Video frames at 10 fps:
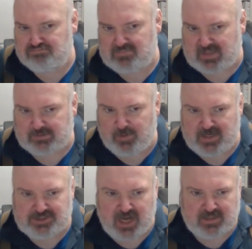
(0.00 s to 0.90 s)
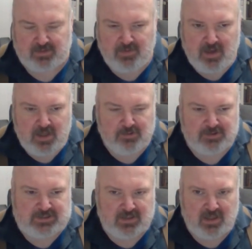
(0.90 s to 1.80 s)
That's a way to check them.
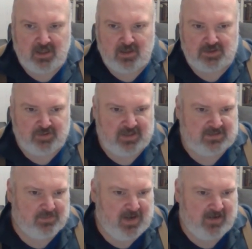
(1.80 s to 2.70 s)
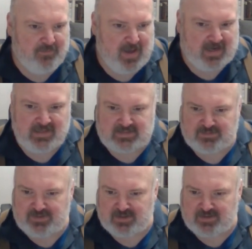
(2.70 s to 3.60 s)
So there's some kind of mechanism here.